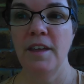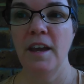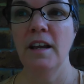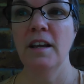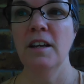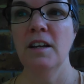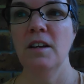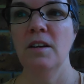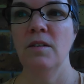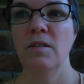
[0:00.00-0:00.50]

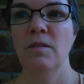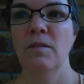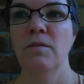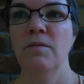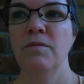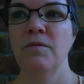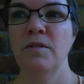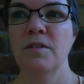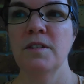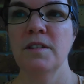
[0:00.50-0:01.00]
Thank you
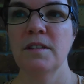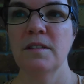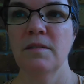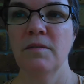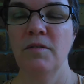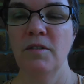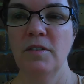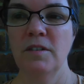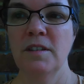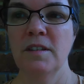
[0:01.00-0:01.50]

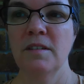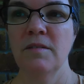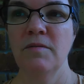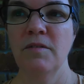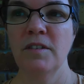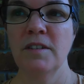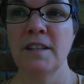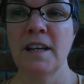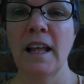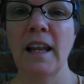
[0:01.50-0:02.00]

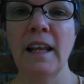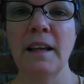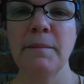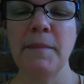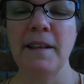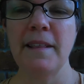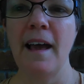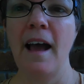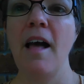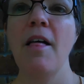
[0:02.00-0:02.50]
for telling
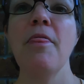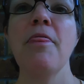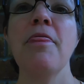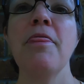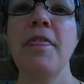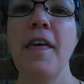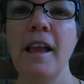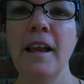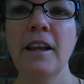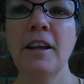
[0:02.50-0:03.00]
me that.
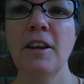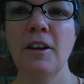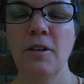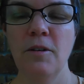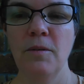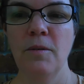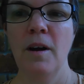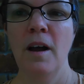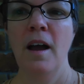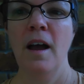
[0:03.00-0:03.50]
Thank you.